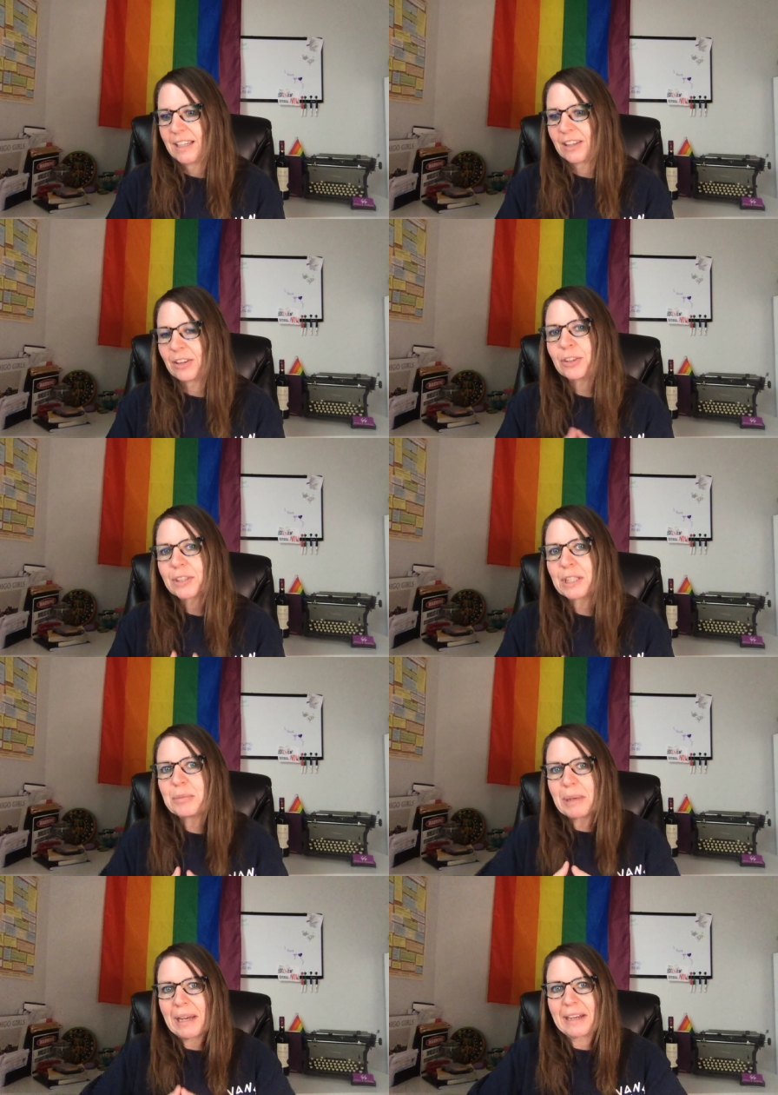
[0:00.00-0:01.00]

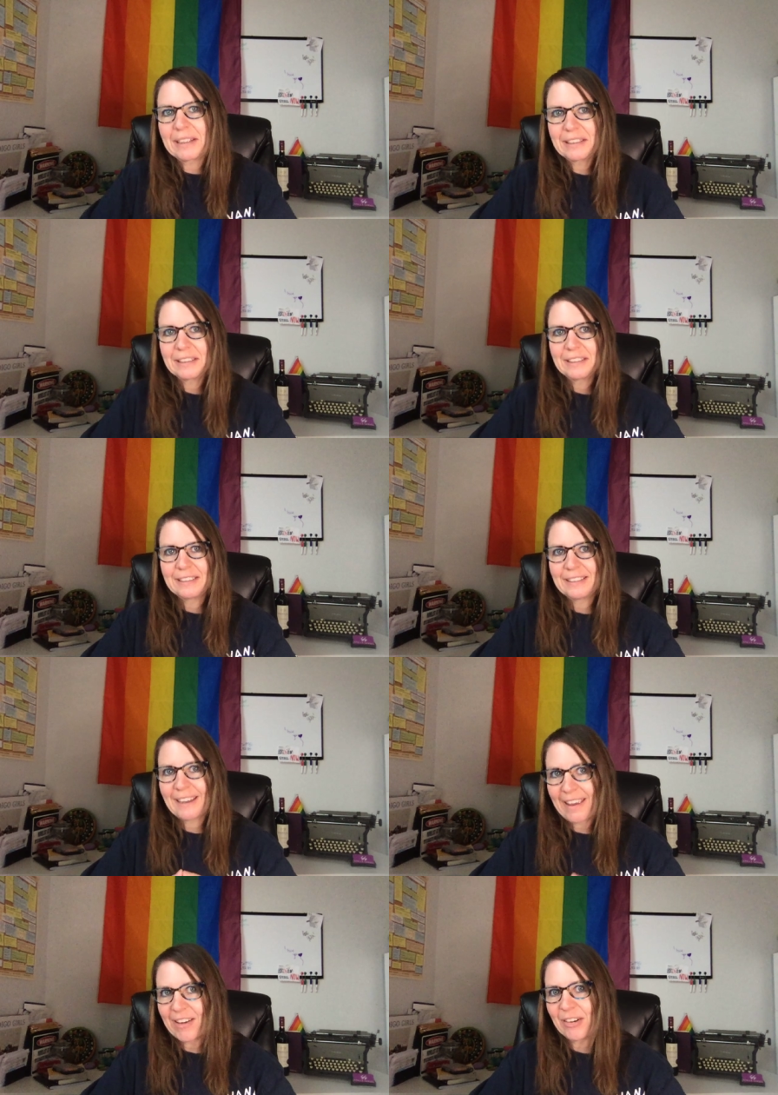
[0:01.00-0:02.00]
looking back,
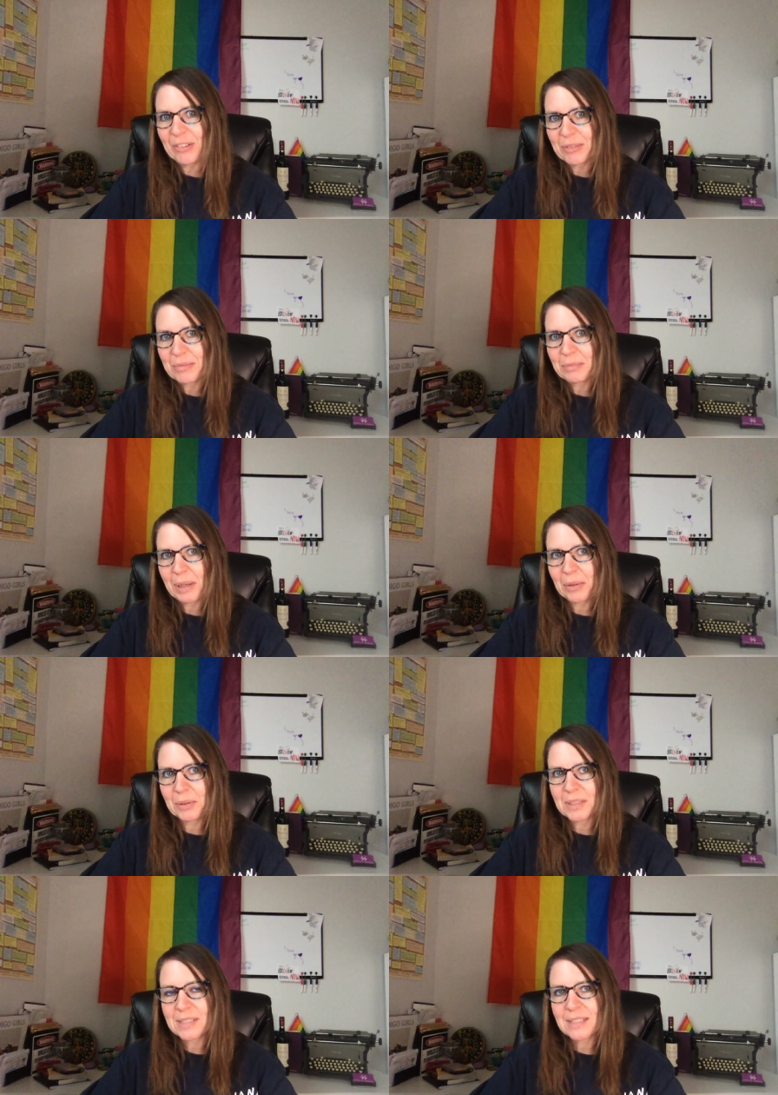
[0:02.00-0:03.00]
now my
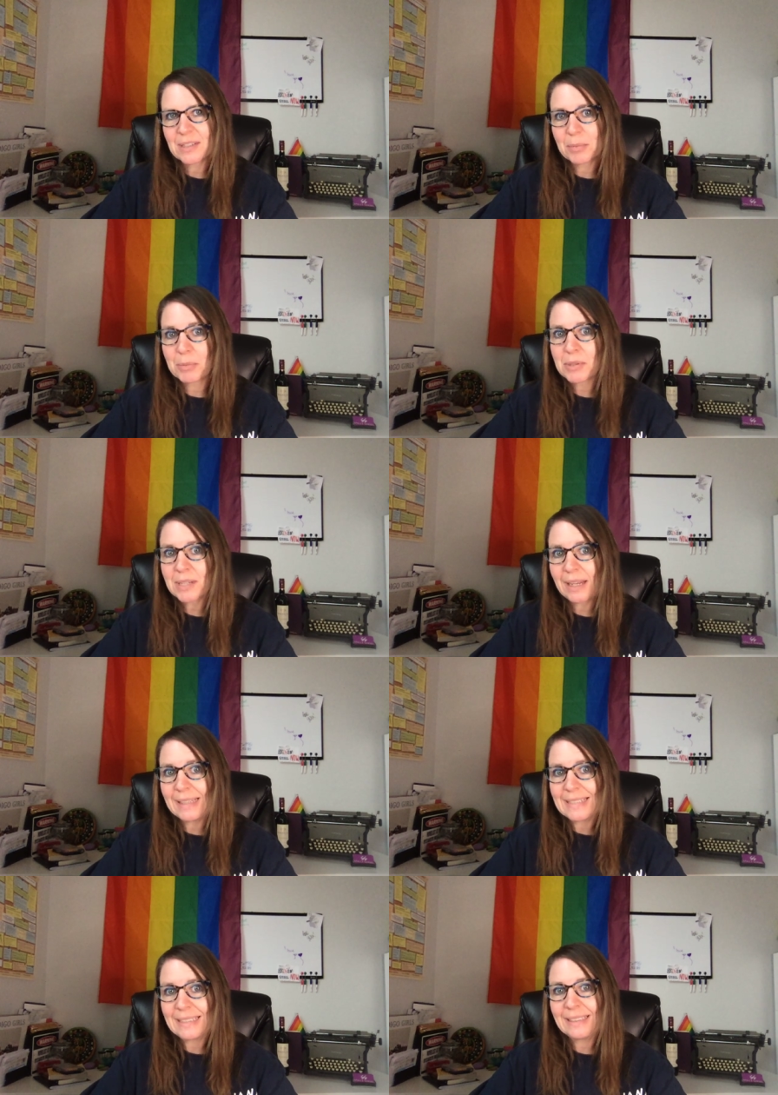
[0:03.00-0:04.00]
oldest is almost
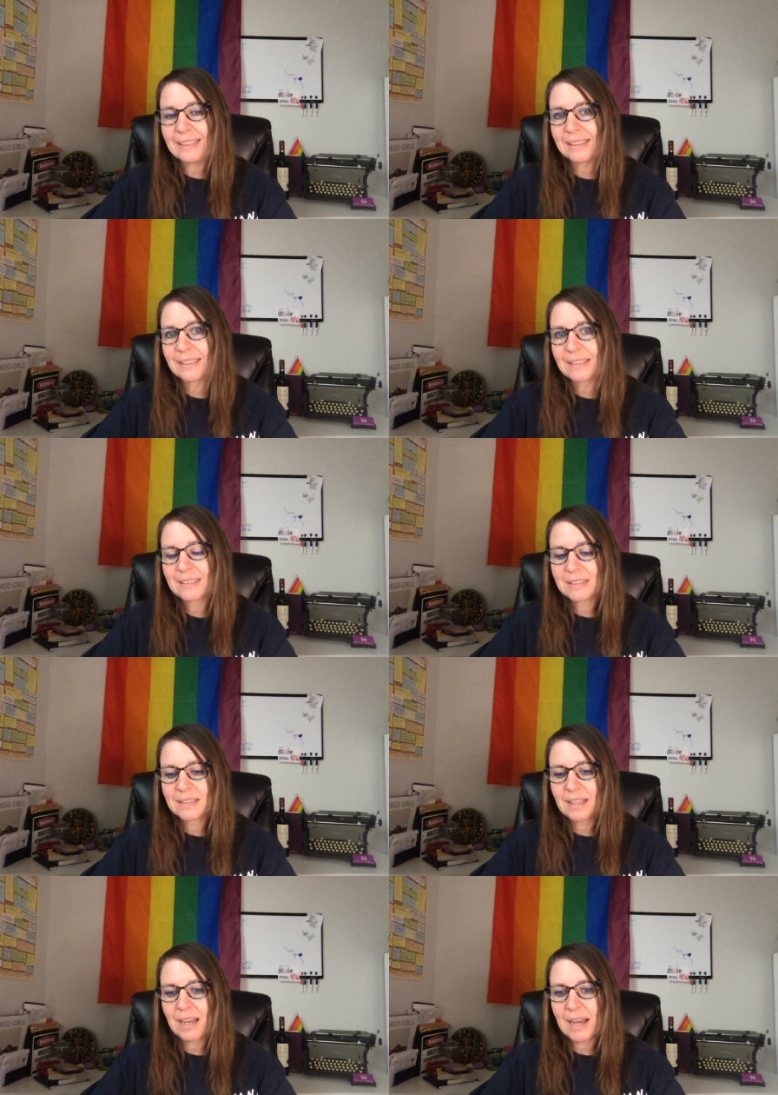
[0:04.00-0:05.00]
18.
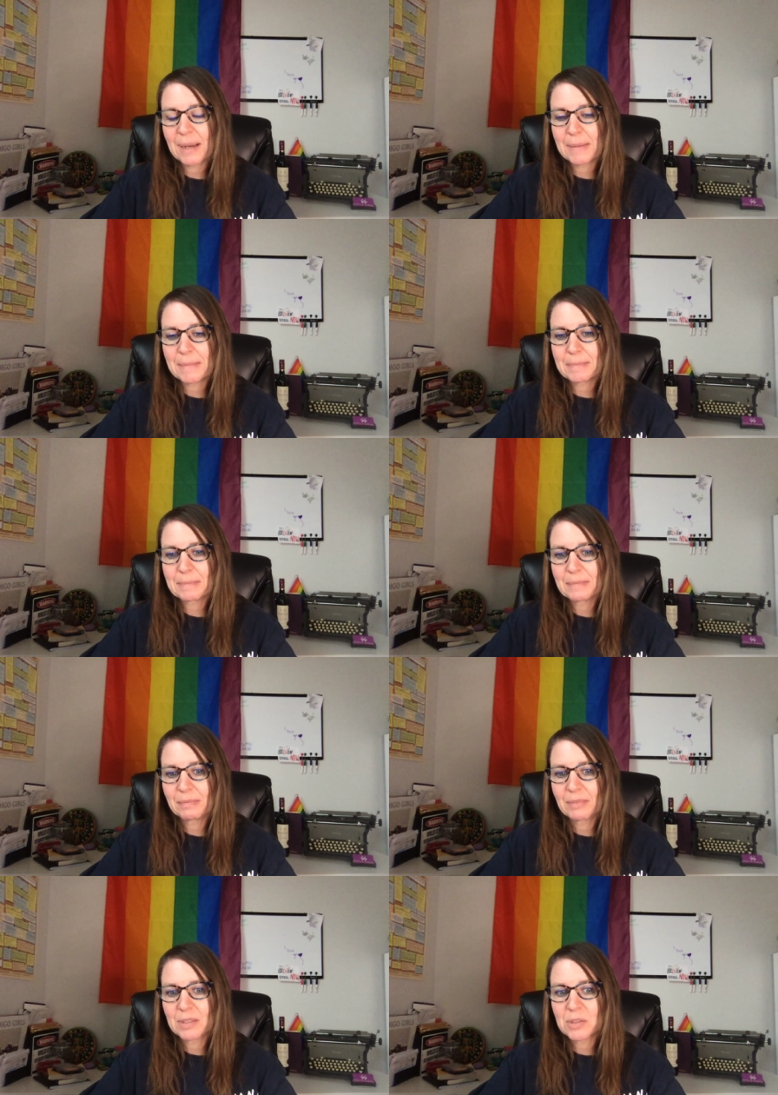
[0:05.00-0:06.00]
Um,
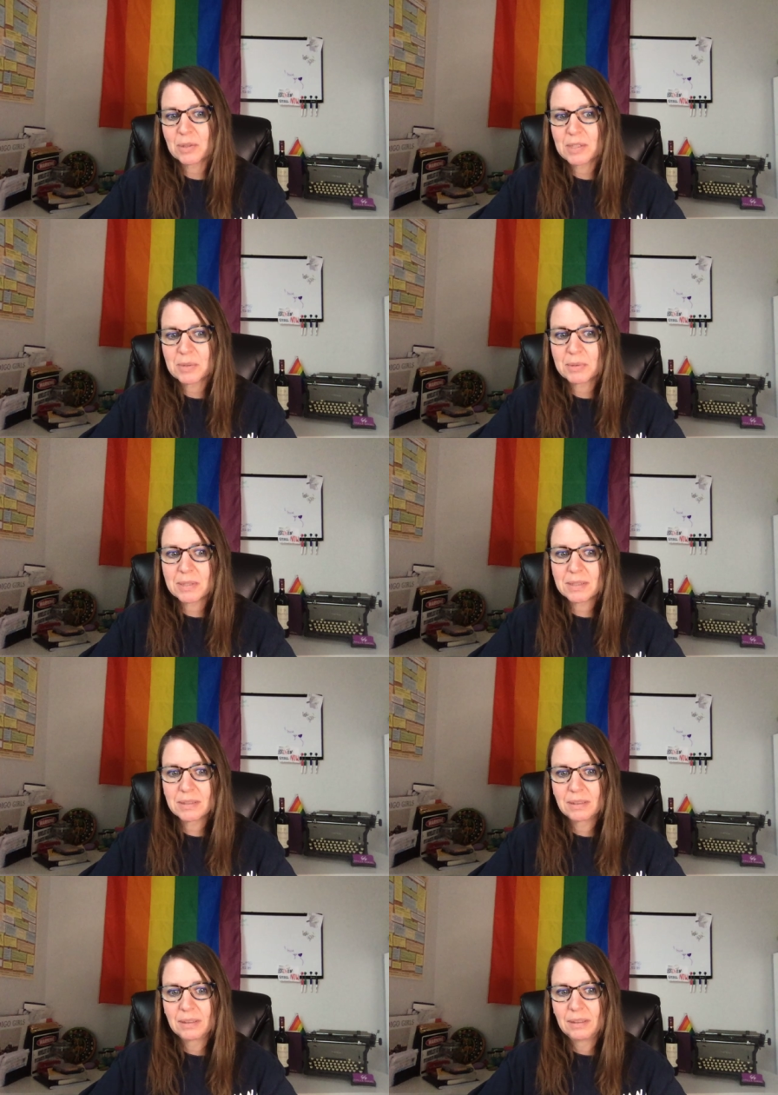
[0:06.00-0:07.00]
so this was,
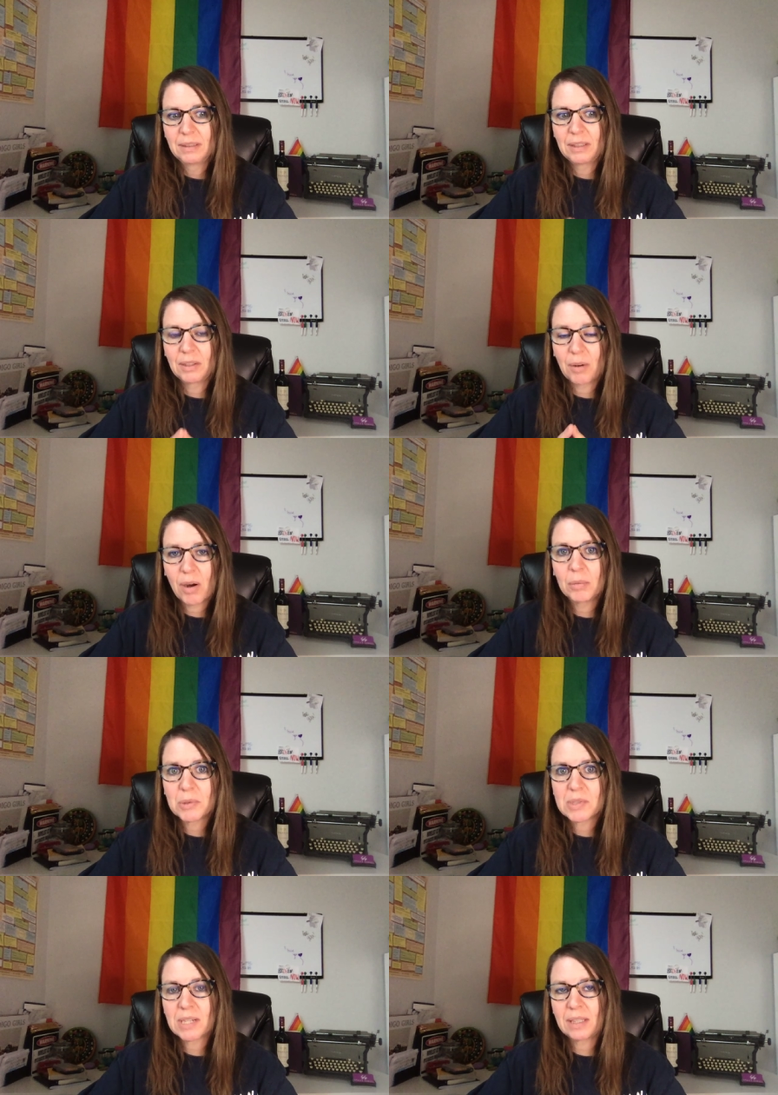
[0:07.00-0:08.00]
you know,
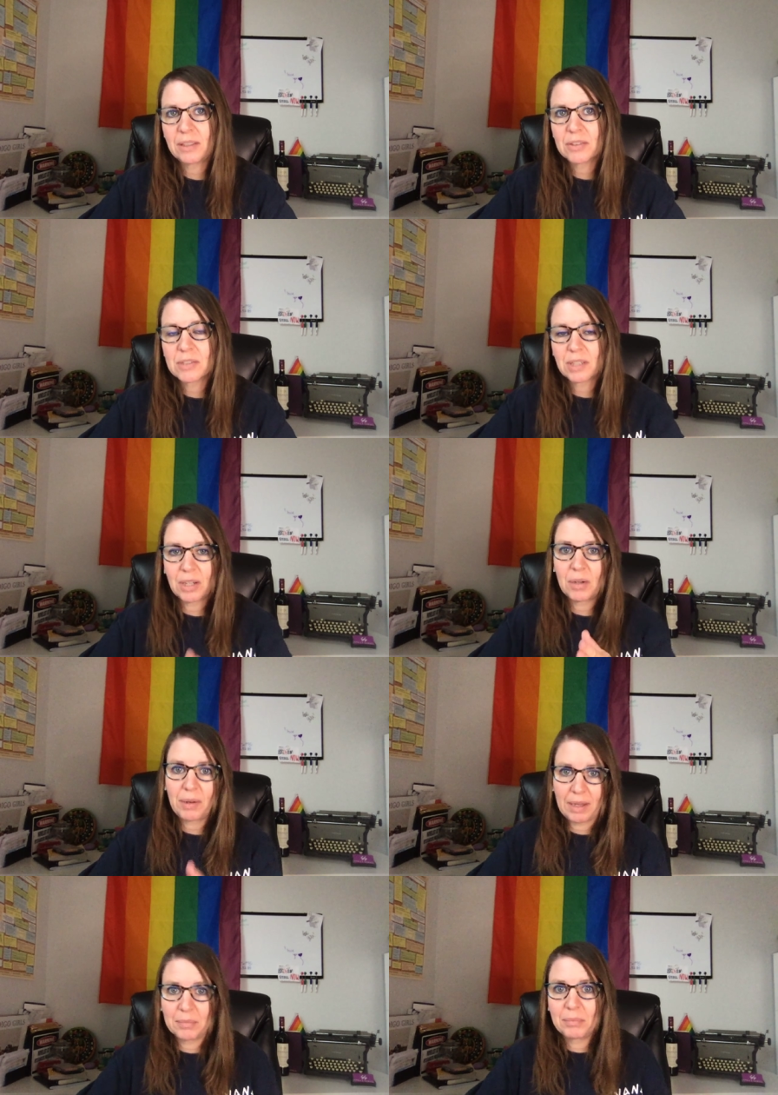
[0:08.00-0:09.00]
almost 10 years
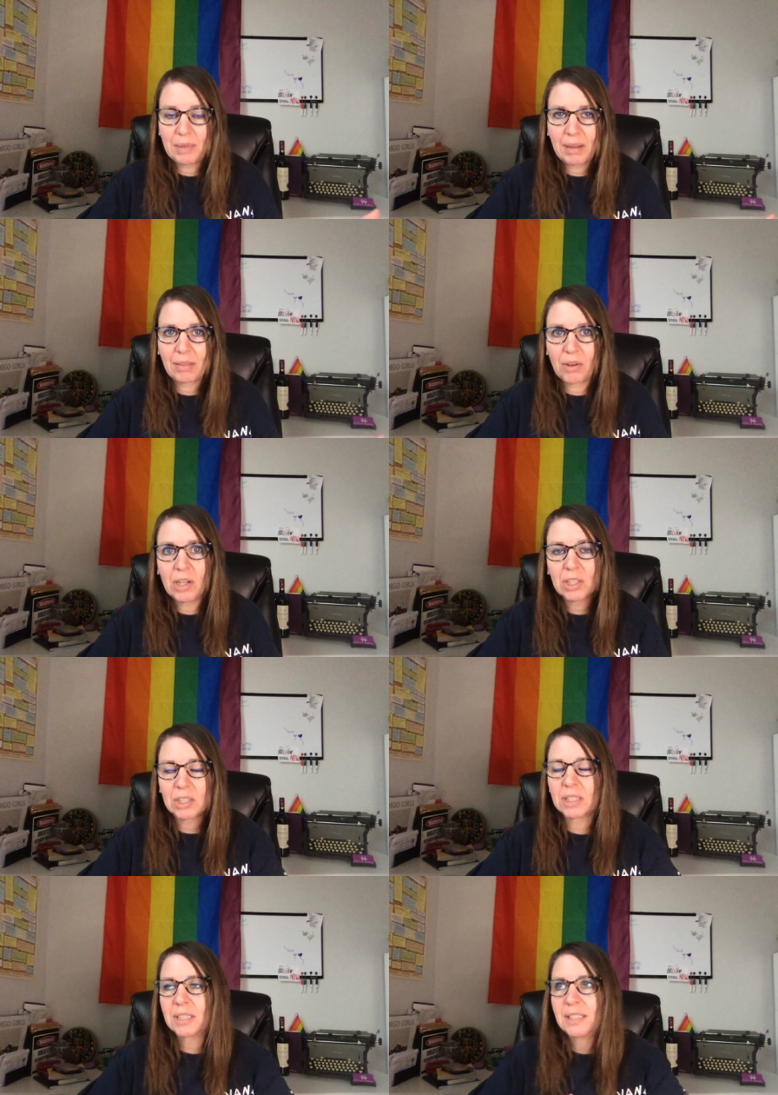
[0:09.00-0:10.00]
ago and, and
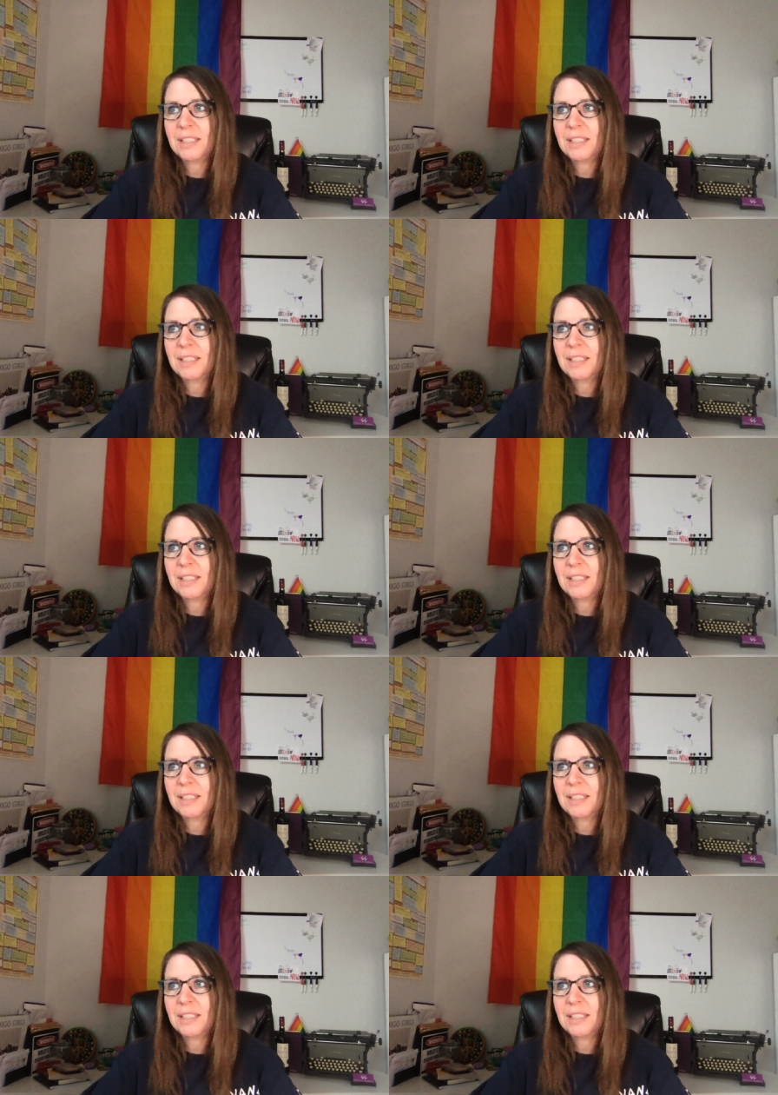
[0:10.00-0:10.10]
longer.